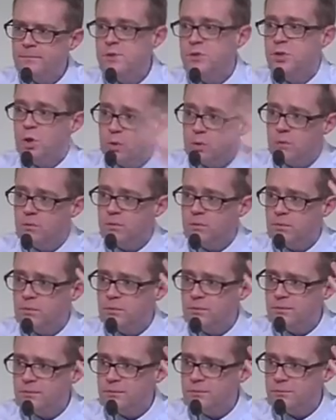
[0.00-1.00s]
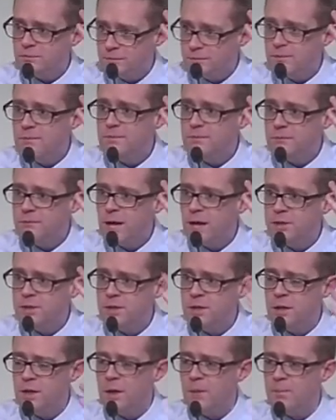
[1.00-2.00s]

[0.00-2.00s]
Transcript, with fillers: So ratchet it